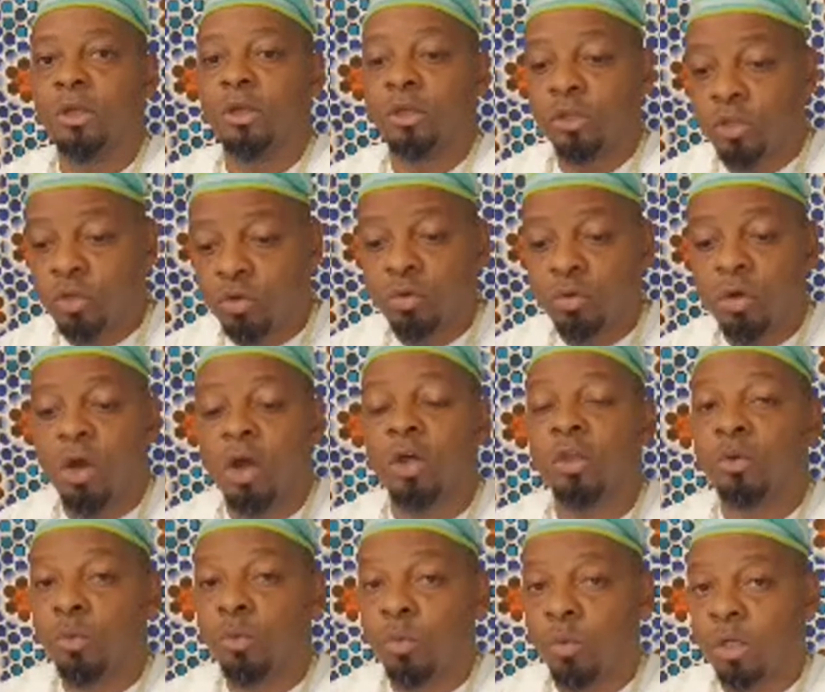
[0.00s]
You are
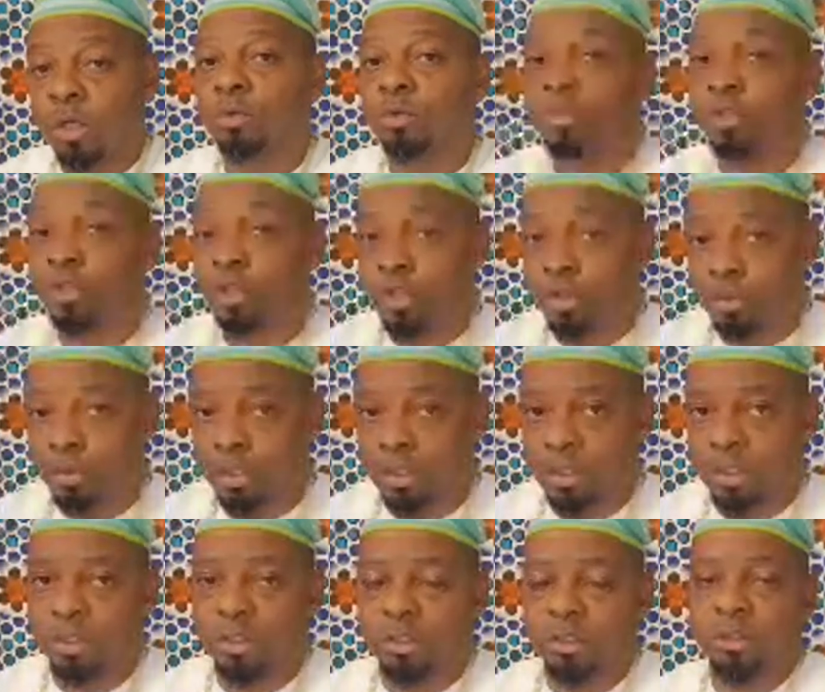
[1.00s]
the one who
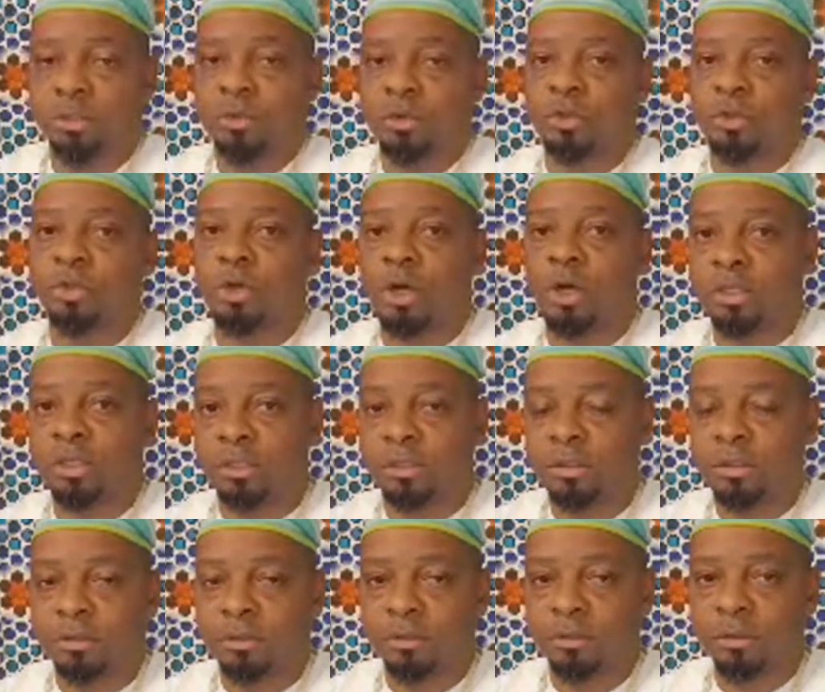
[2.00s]
chooses your
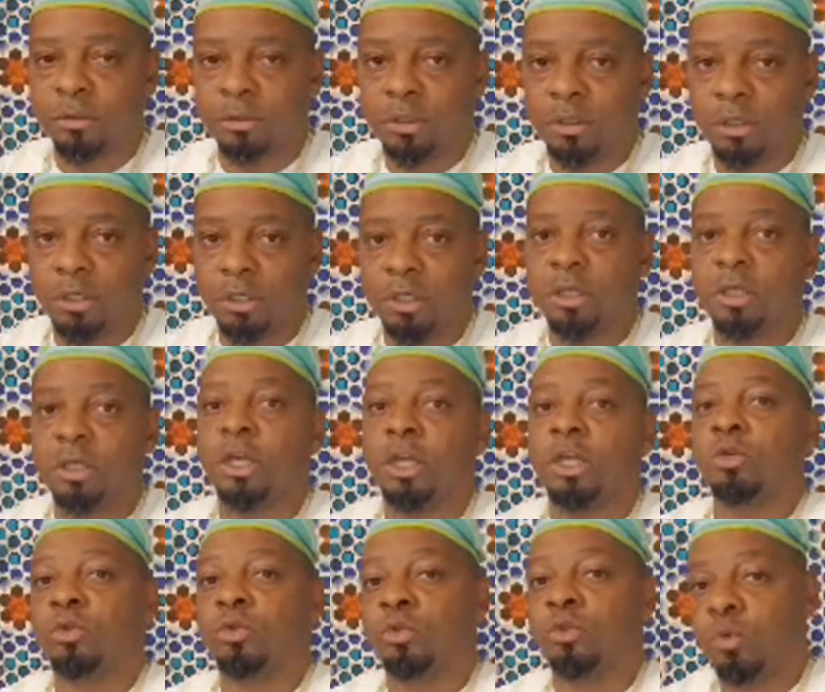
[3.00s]
thoughts,
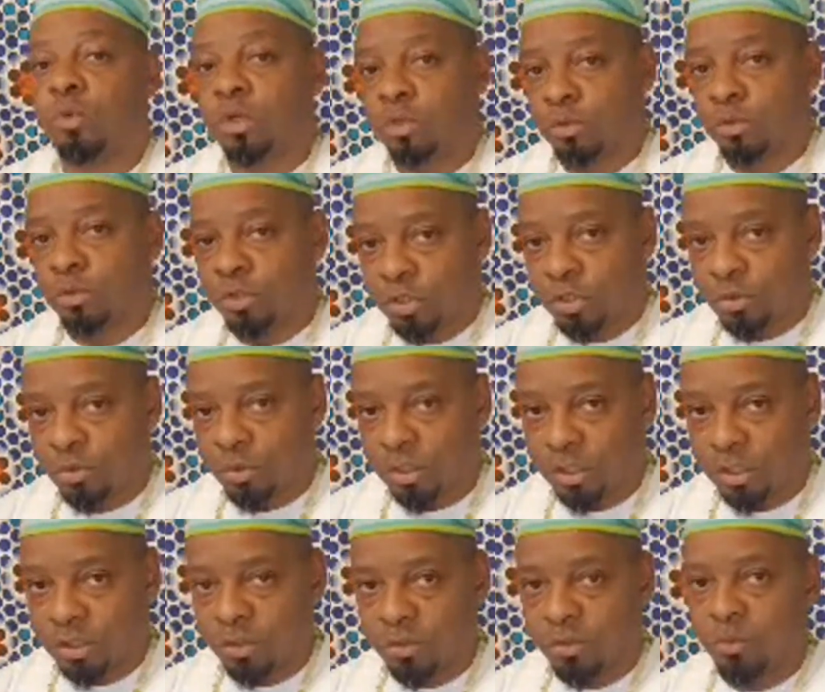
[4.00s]
and you're the one who
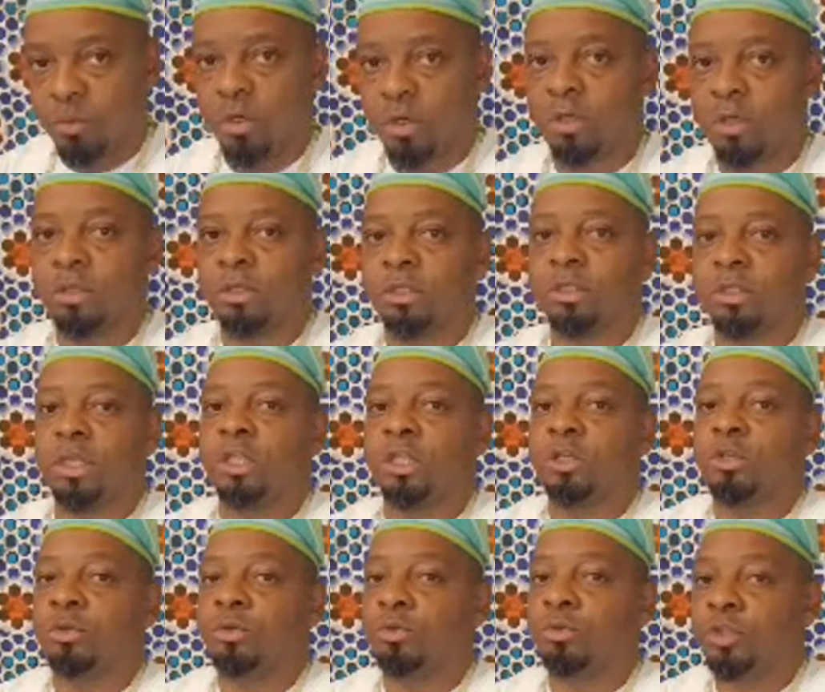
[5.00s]
chooses your words,
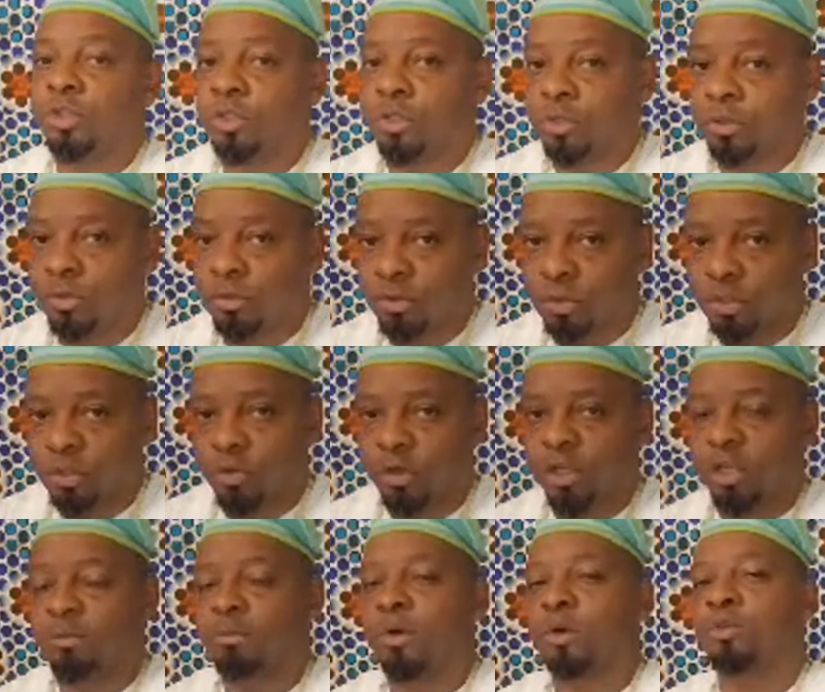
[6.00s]
and you choose your
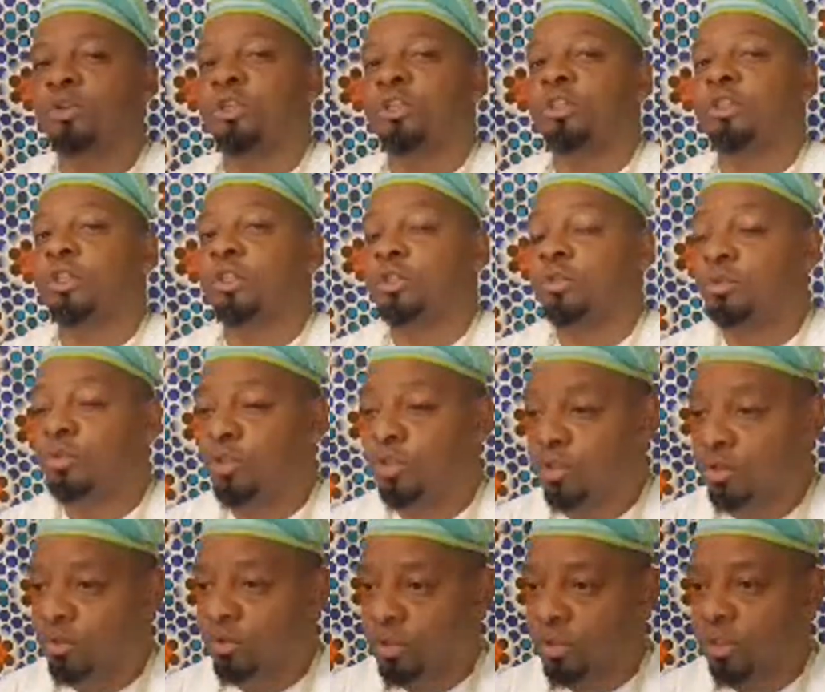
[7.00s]
emotions, and you
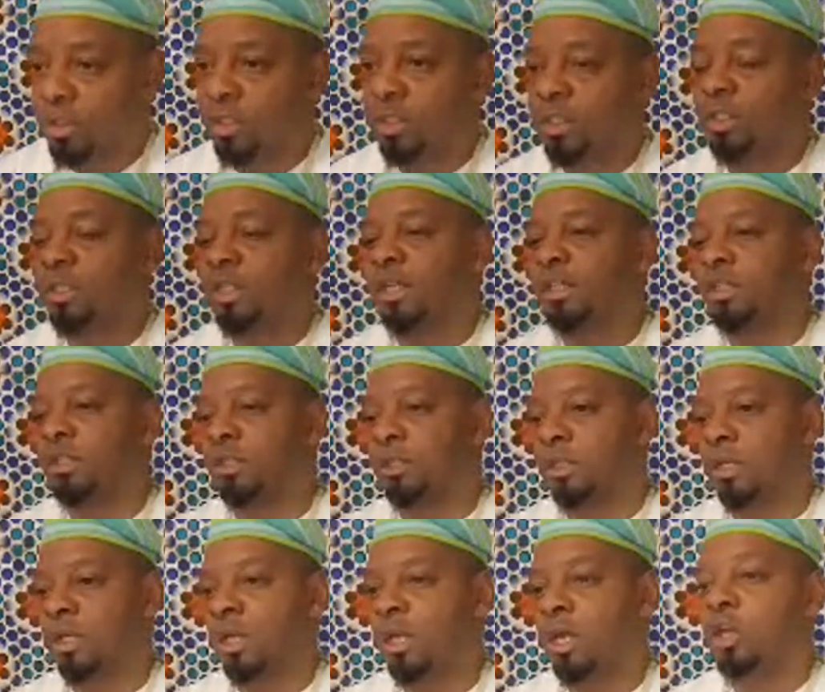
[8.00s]
choose your
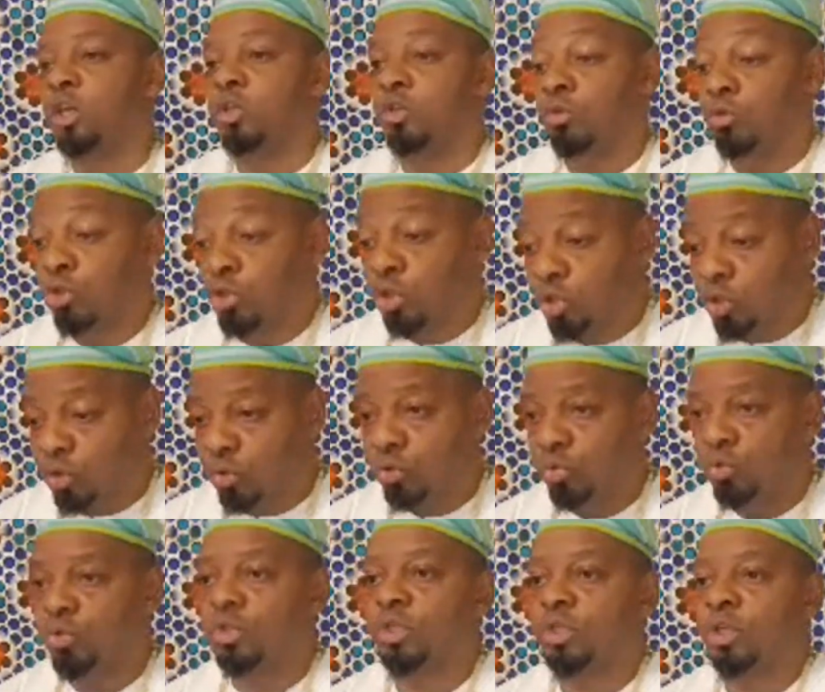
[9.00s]
sensations. You
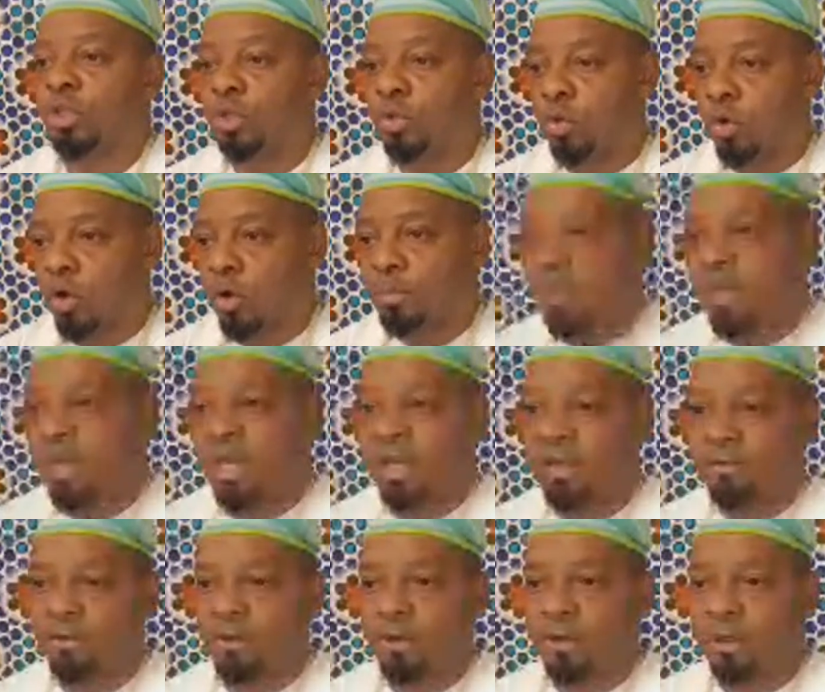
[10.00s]
choose your
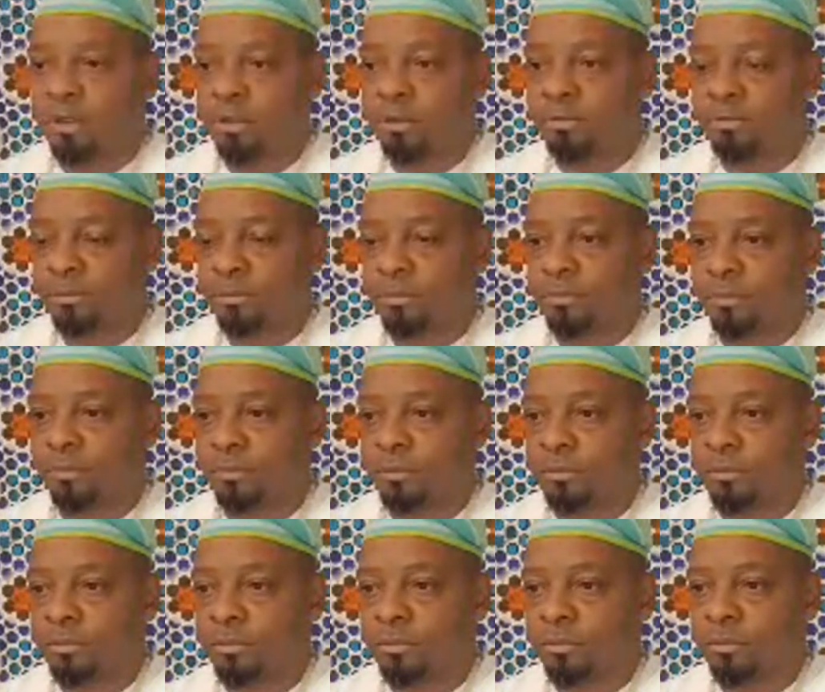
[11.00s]
behavior.
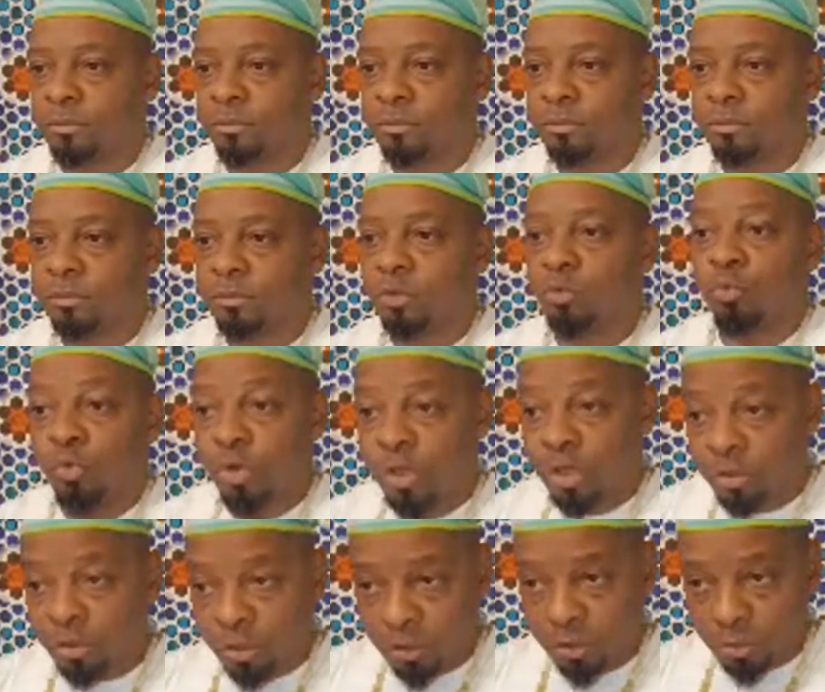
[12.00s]
The
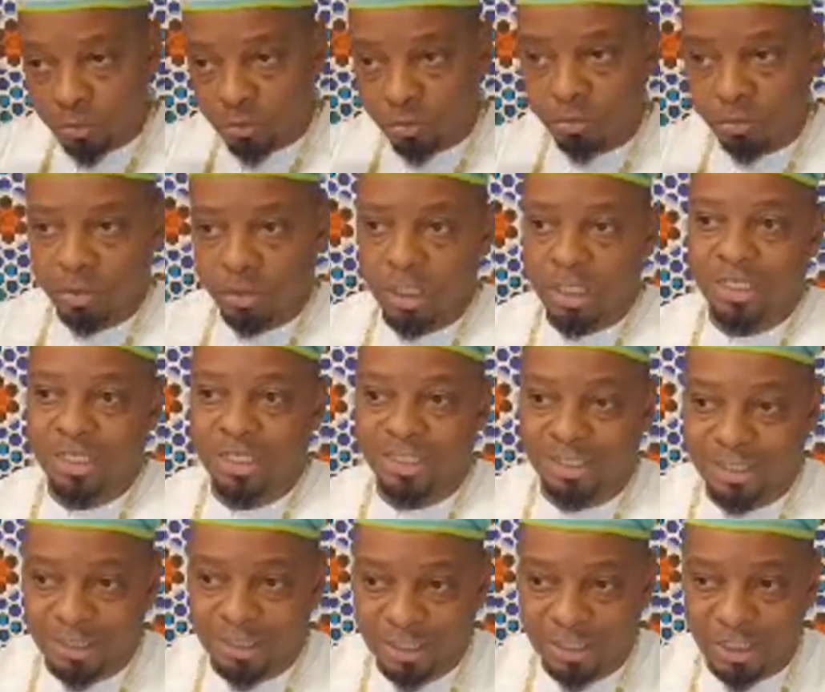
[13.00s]
real you is
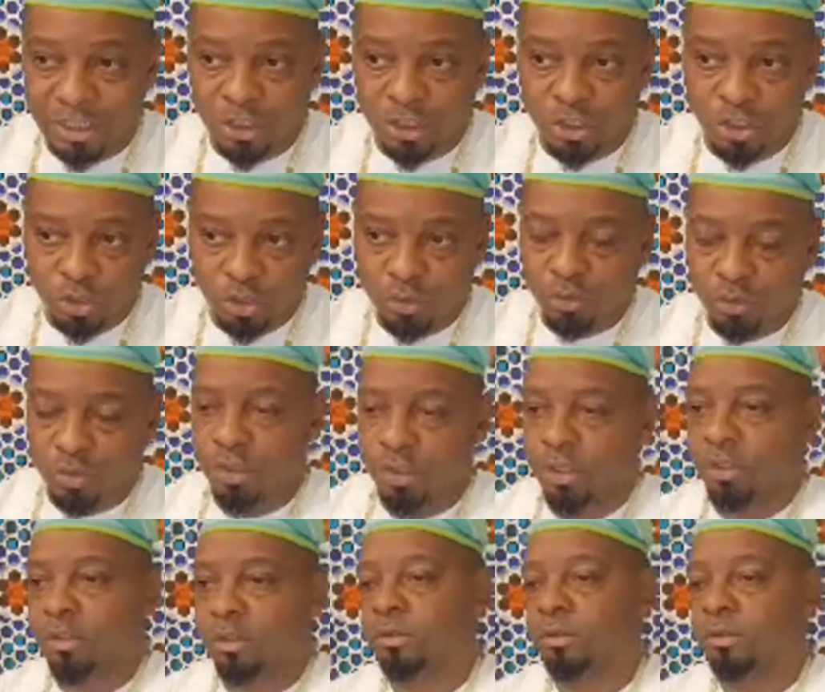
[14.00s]
the chooser.